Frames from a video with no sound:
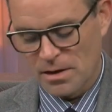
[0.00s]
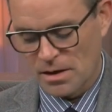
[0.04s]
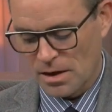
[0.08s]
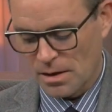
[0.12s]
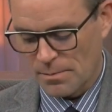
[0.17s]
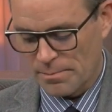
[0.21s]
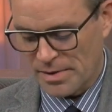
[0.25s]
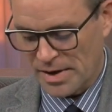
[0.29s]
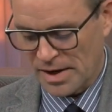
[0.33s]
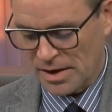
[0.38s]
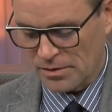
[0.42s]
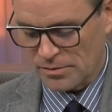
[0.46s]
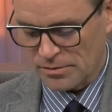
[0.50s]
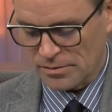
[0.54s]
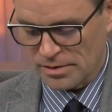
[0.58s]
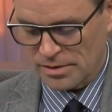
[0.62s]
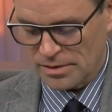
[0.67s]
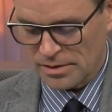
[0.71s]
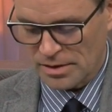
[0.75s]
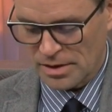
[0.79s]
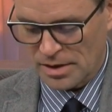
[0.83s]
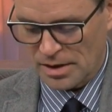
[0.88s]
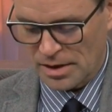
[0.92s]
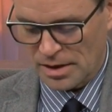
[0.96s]
about
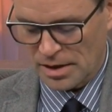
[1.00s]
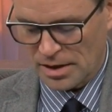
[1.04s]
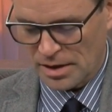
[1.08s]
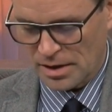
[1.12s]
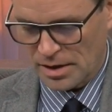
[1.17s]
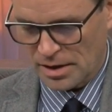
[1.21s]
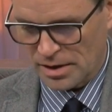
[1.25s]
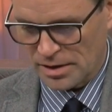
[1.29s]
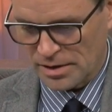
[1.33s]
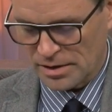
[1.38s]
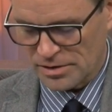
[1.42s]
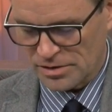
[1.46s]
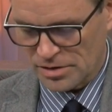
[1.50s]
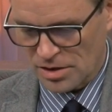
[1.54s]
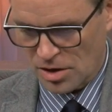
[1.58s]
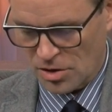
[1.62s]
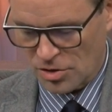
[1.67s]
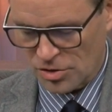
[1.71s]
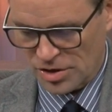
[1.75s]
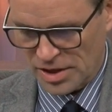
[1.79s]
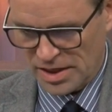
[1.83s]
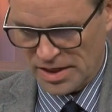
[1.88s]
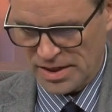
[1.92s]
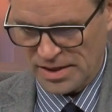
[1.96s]

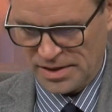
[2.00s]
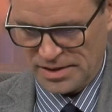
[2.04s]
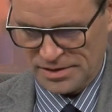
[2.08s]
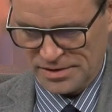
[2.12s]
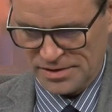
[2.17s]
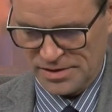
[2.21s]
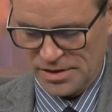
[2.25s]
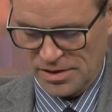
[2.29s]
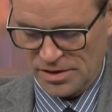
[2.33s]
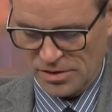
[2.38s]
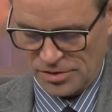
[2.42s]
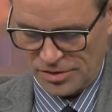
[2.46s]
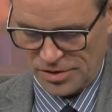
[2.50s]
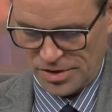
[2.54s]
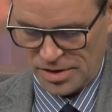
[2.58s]
our kids in our